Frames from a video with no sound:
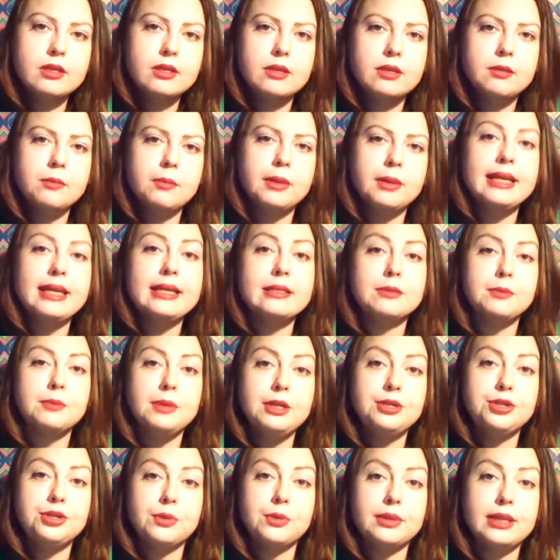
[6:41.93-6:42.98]
But he has an
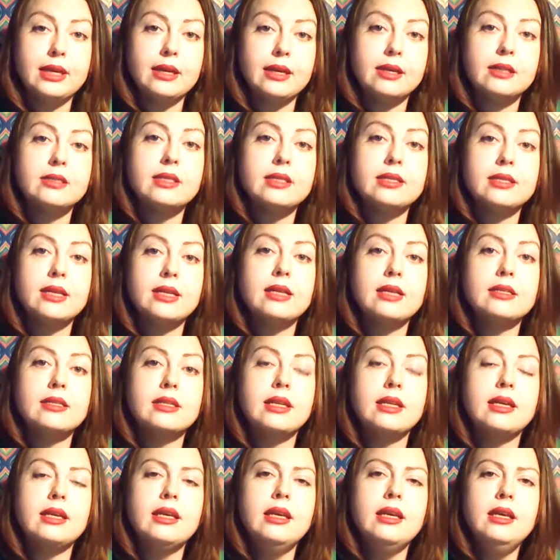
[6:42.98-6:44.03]
issue with that, because he says
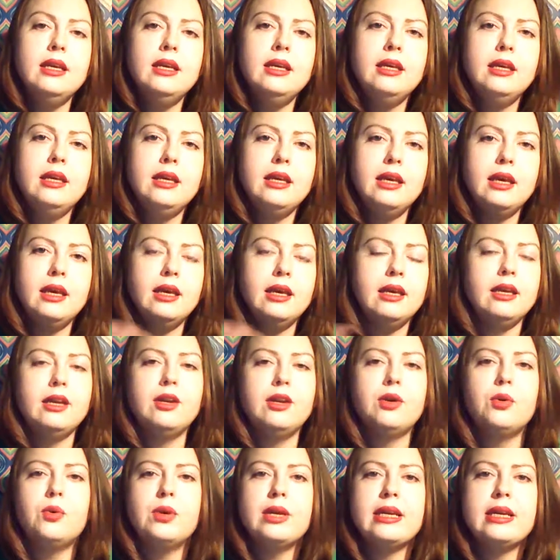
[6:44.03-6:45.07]
that,
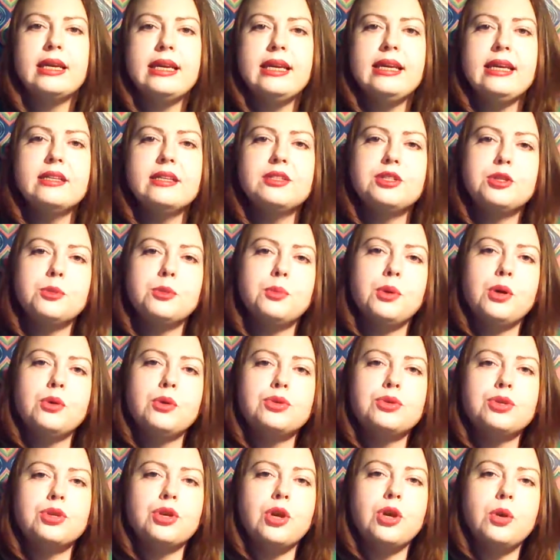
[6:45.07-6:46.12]
he is supposed
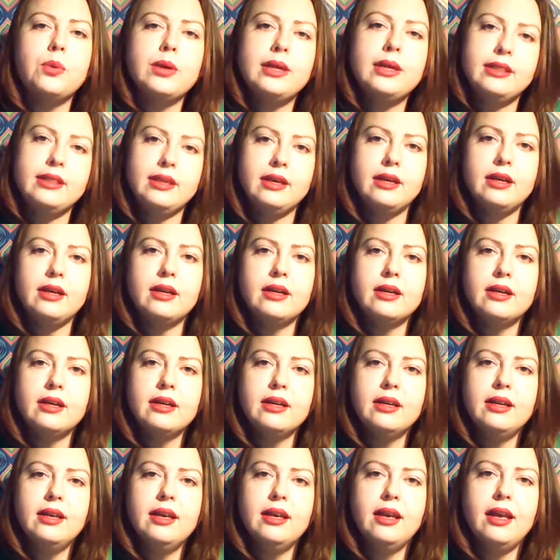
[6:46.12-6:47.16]
to go in there
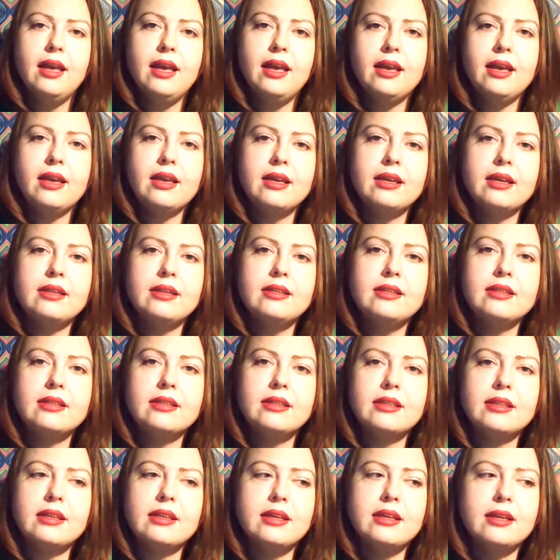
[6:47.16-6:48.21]
and
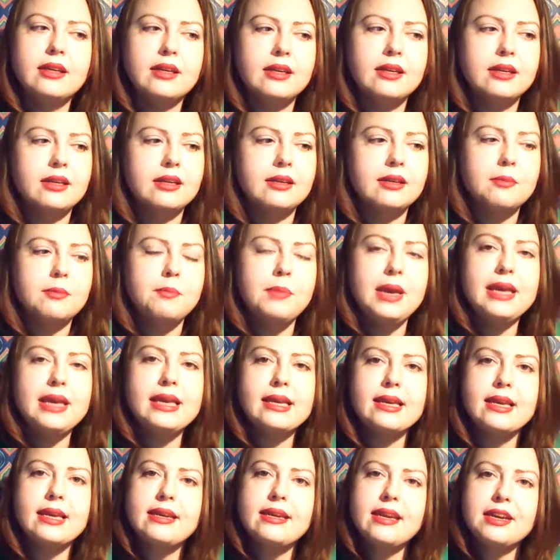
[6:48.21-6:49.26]
make a
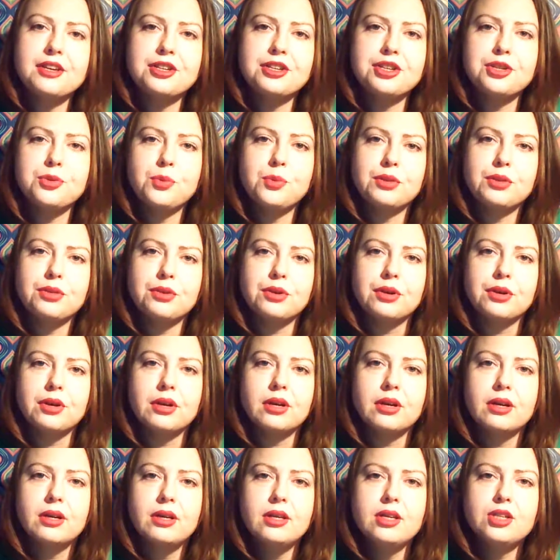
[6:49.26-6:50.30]
connection with her
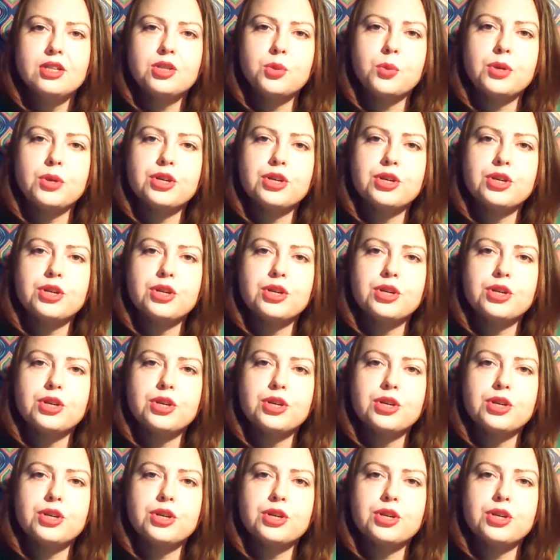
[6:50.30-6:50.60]
to where